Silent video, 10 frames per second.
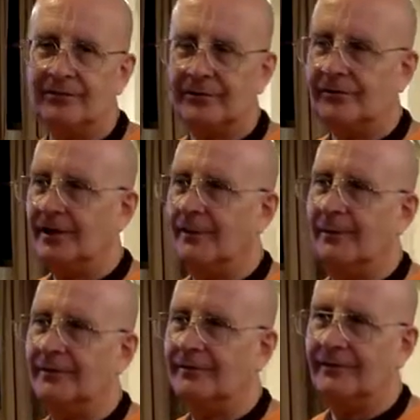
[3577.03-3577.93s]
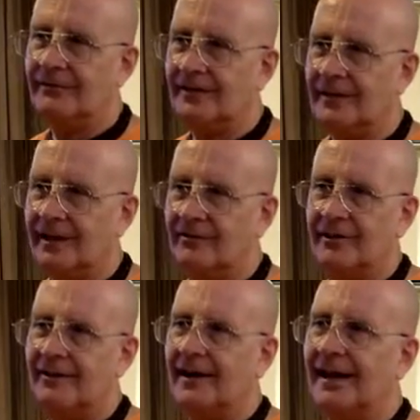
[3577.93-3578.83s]
There's a number of different things
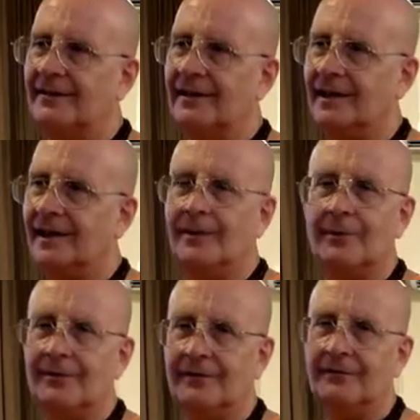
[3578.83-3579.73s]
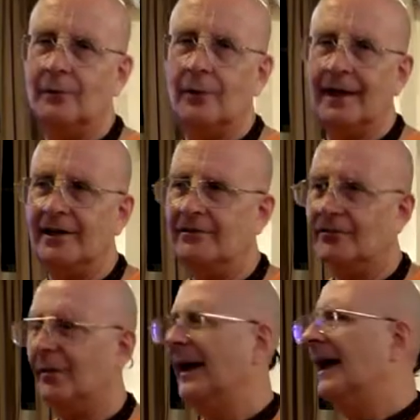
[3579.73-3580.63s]
interacting in a number of different ways,
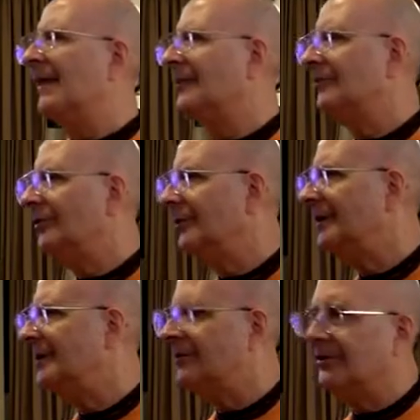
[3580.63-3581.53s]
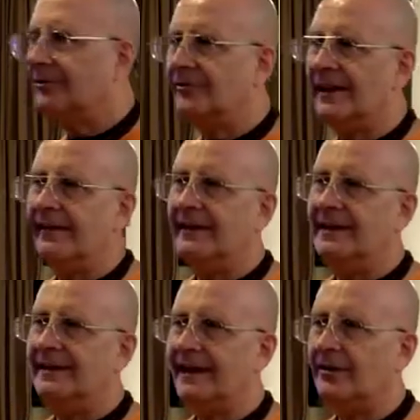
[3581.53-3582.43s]
so there's no need to understand the
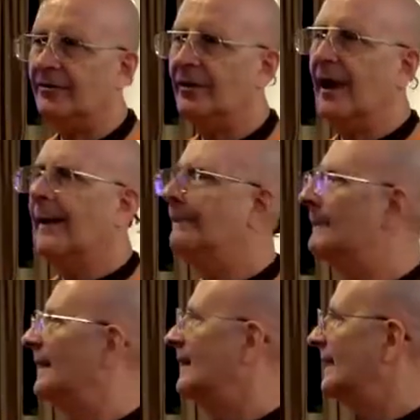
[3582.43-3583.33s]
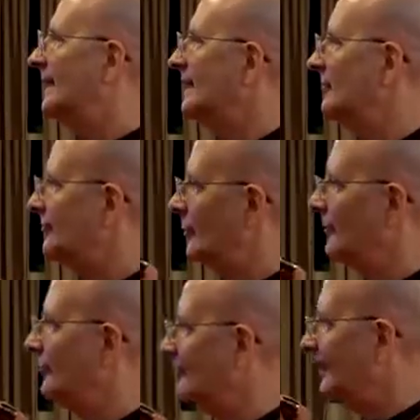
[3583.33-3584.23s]
details, but at least to
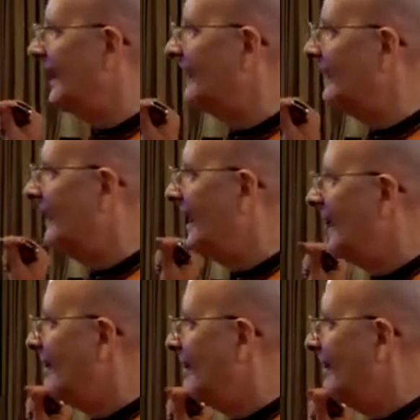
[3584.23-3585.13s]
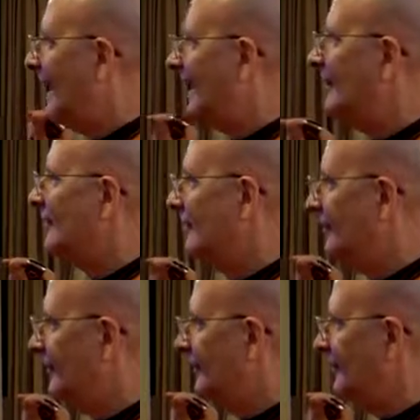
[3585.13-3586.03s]
understand that
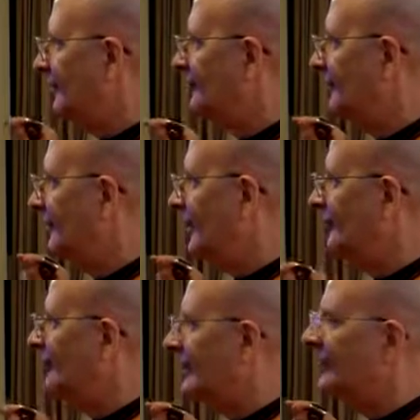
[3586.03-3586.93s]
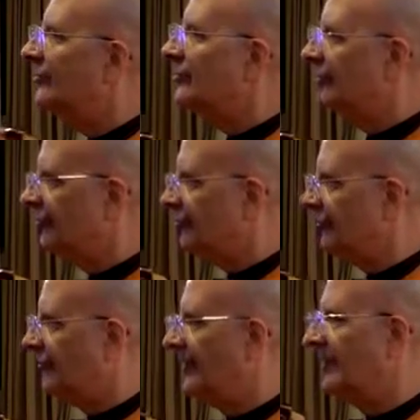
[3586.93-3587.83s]
this dimension
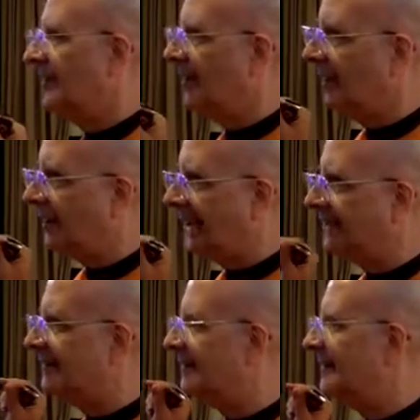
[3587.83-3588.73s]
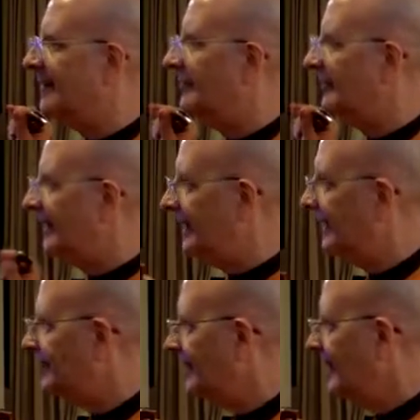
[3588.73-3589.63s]
exists. There are entities in it.